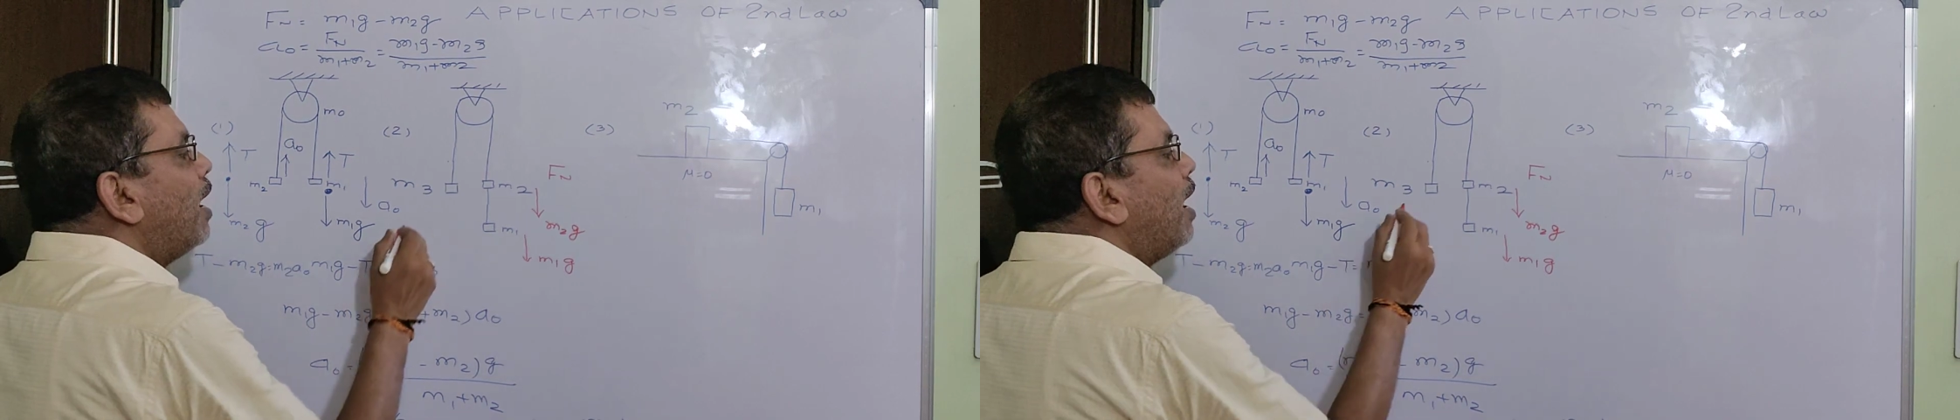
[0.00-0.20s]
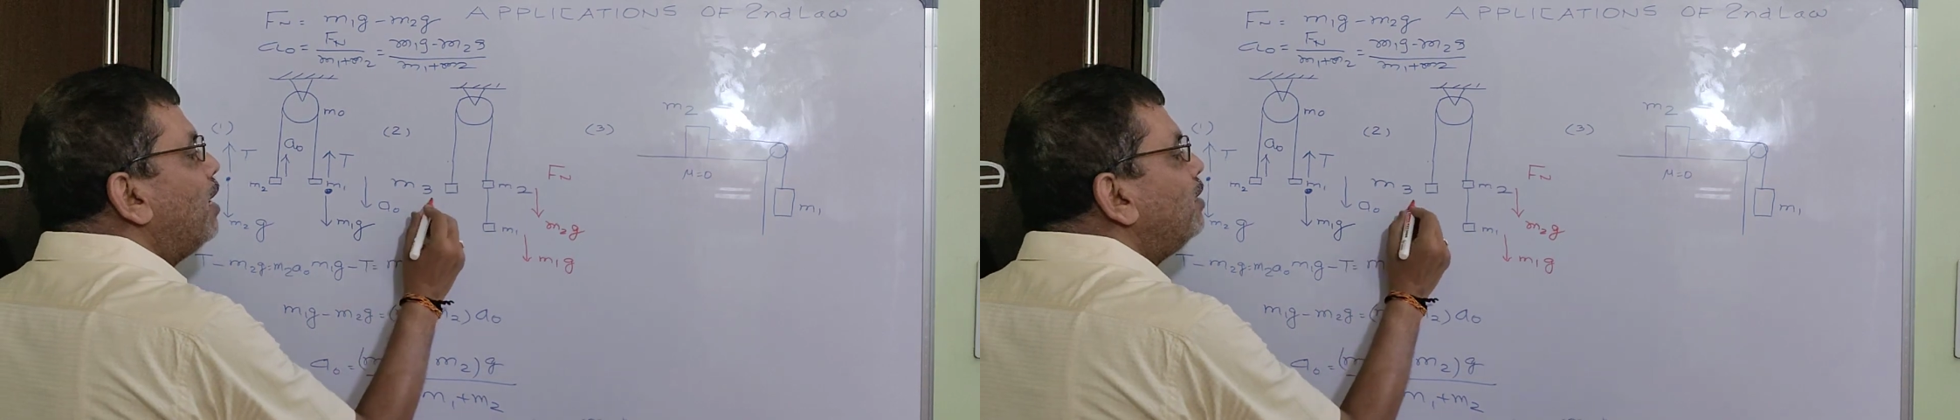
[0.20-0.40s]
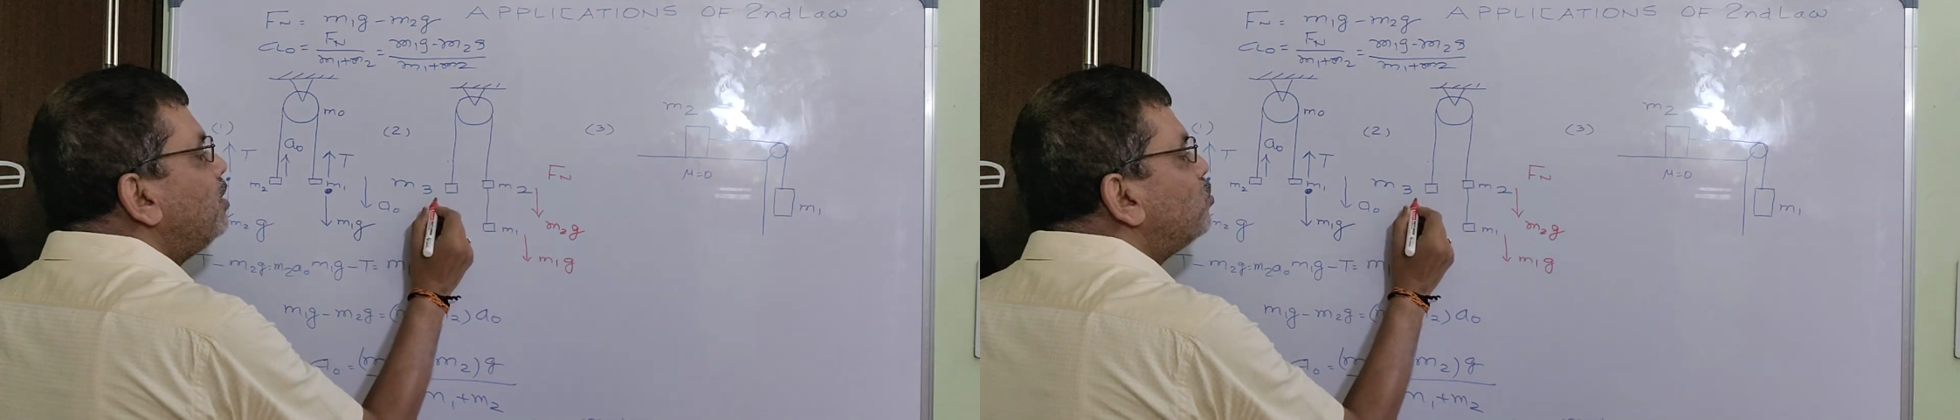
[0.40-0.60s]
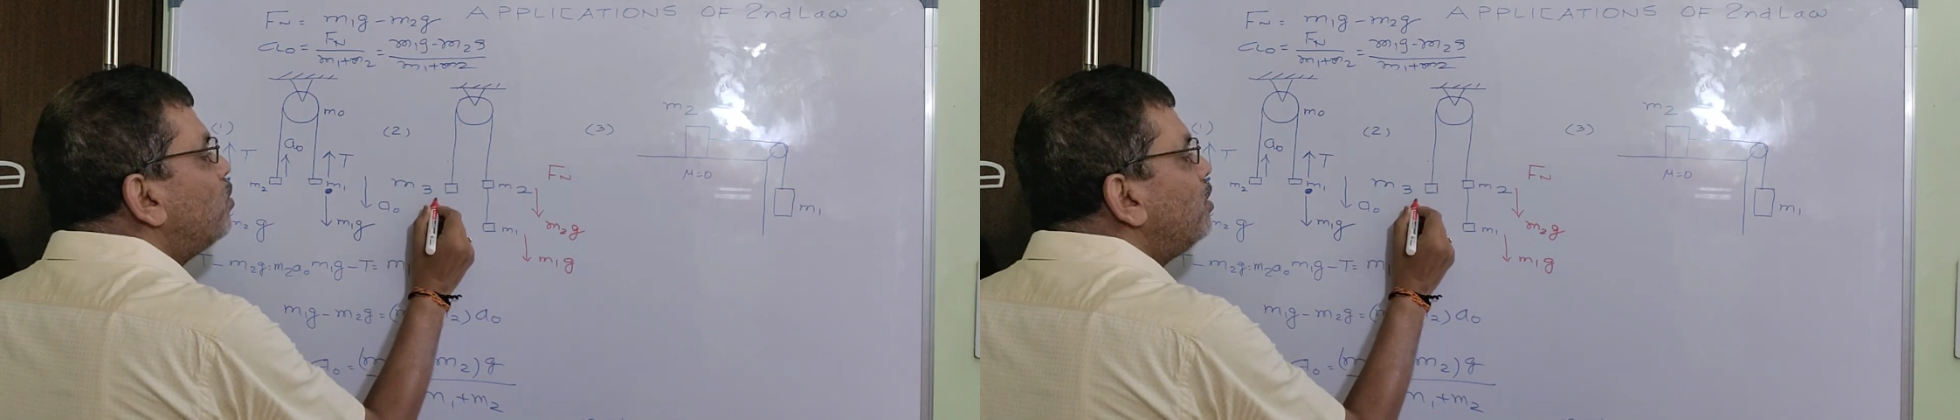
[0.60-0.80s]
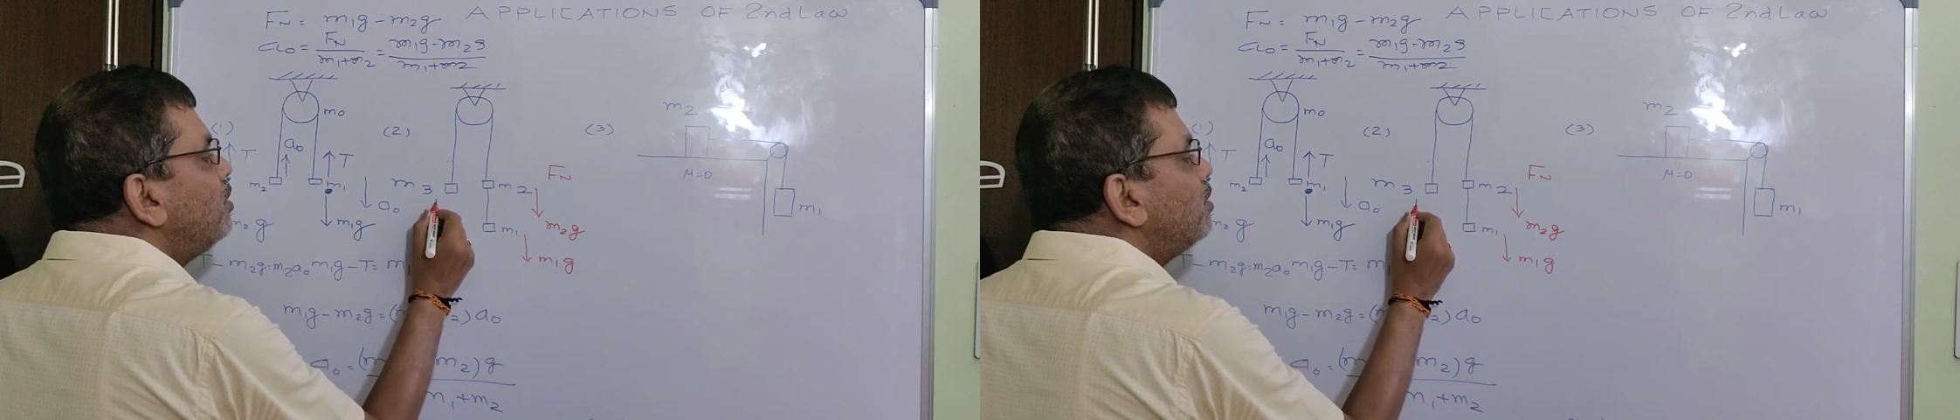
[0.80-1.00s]
and this
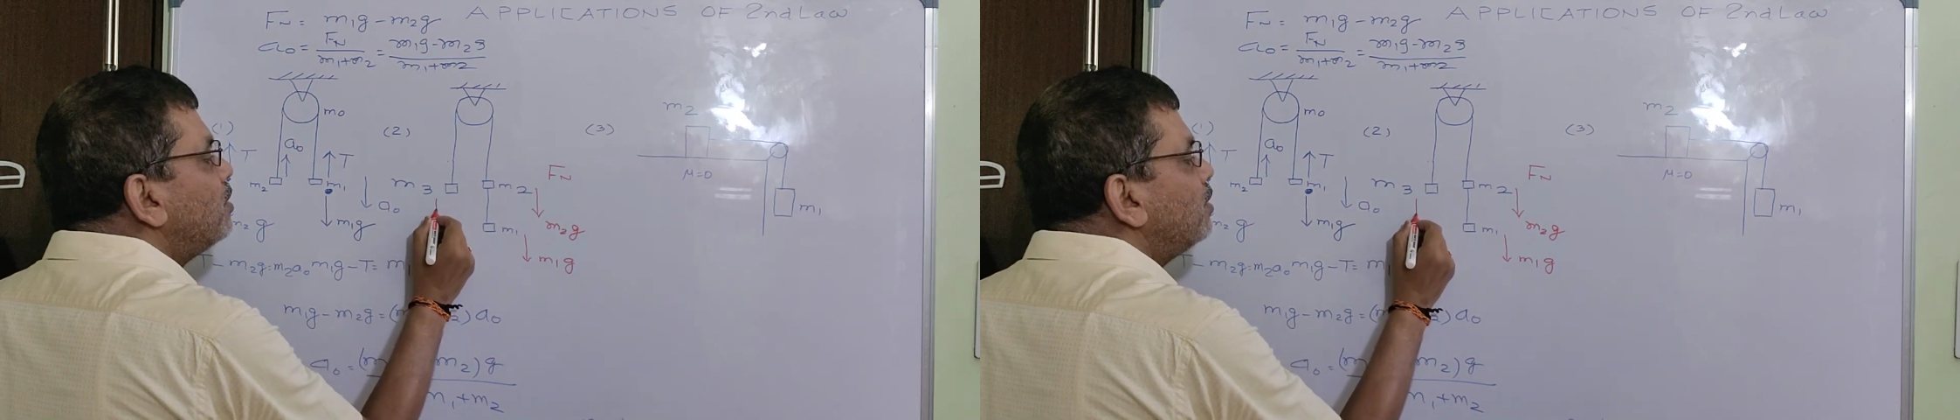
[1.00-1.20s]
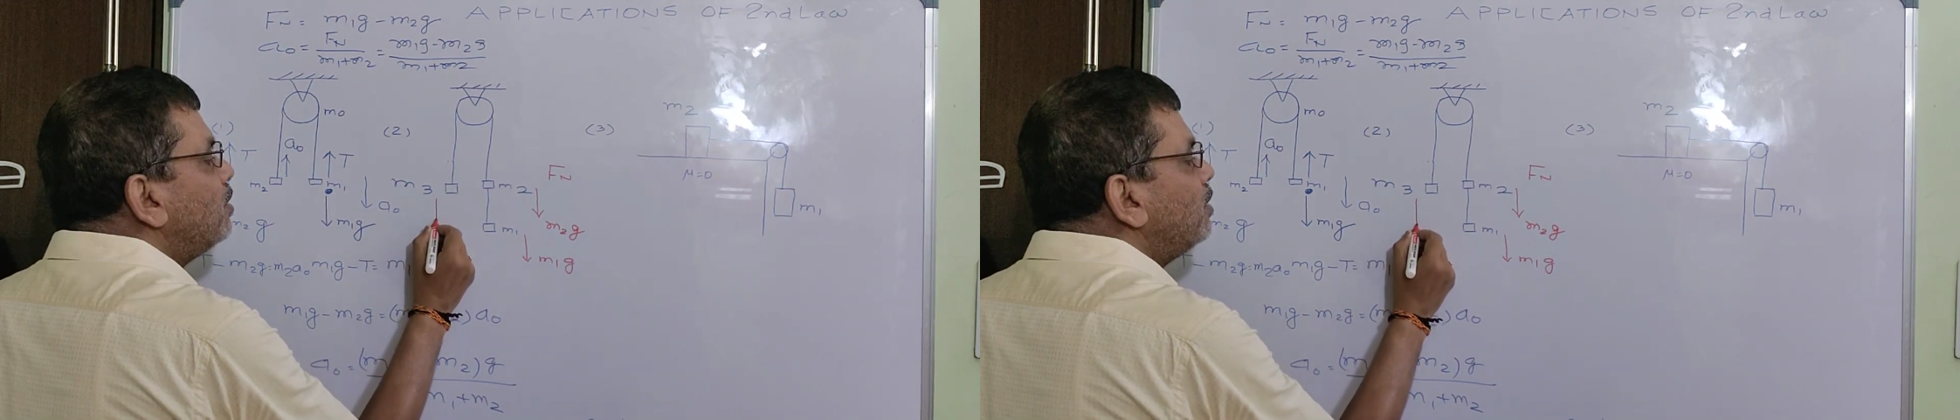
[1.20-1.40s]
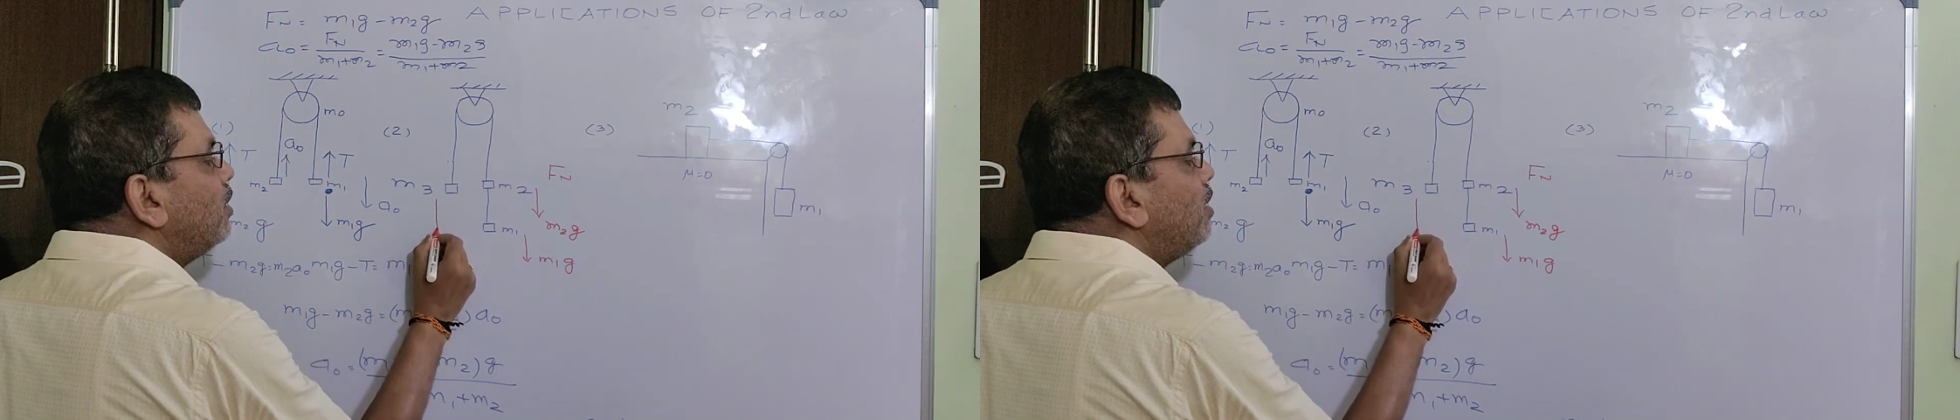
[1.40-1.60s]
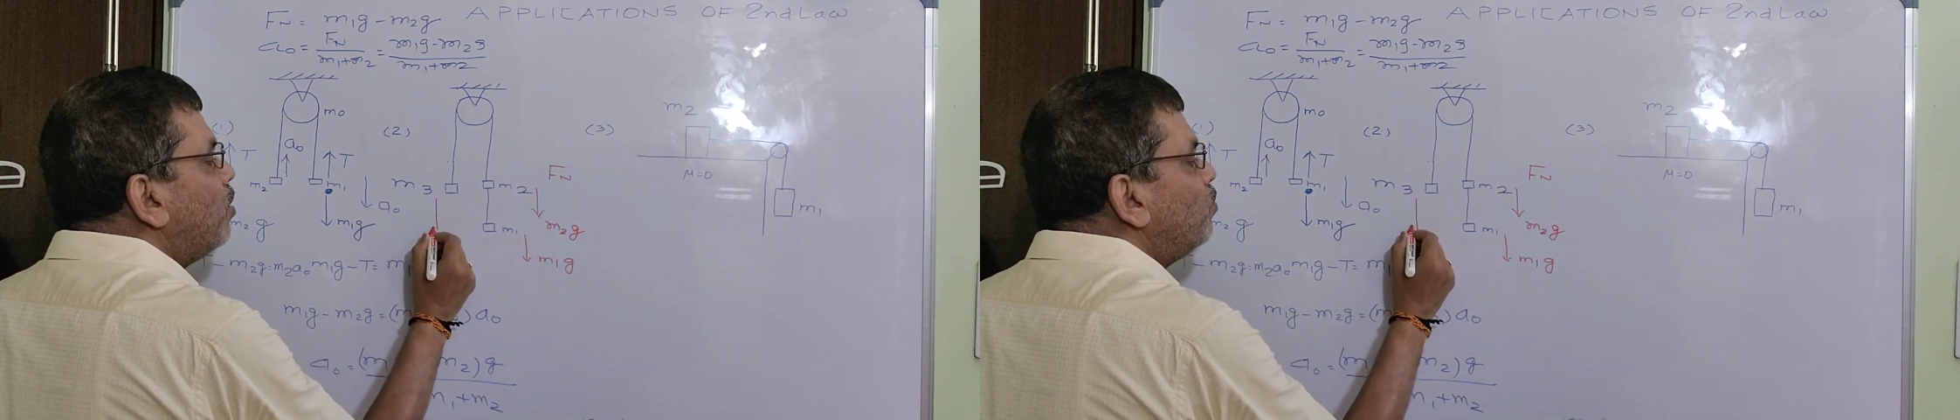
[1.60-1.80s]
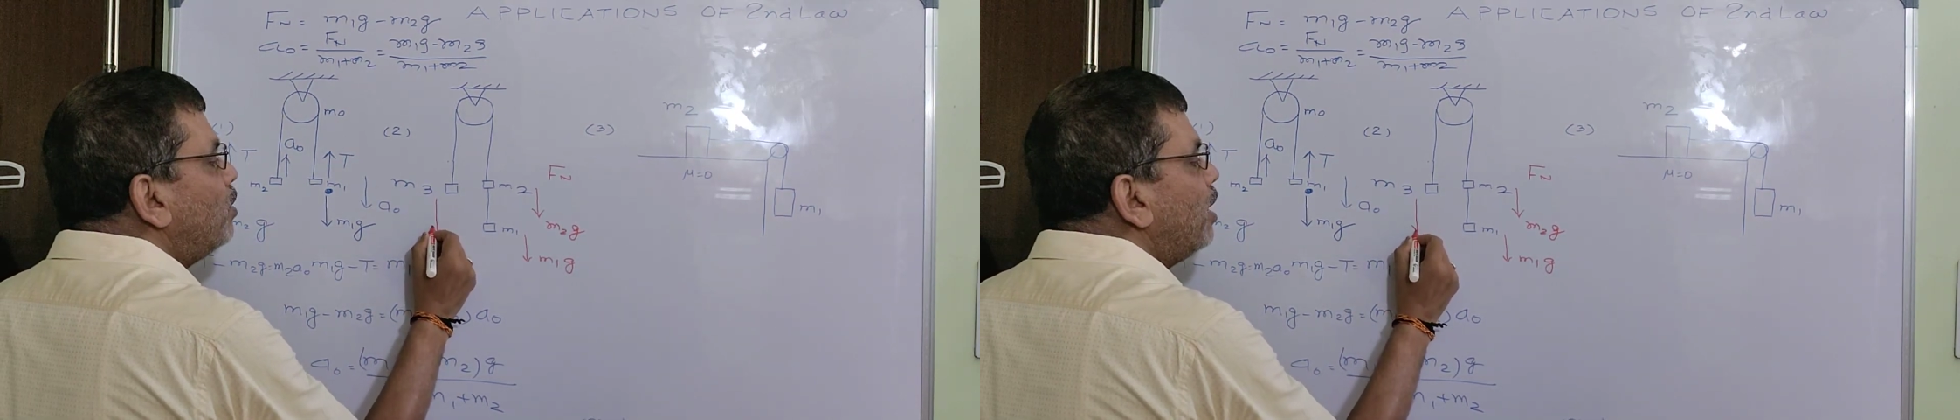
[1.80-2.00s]
one is downward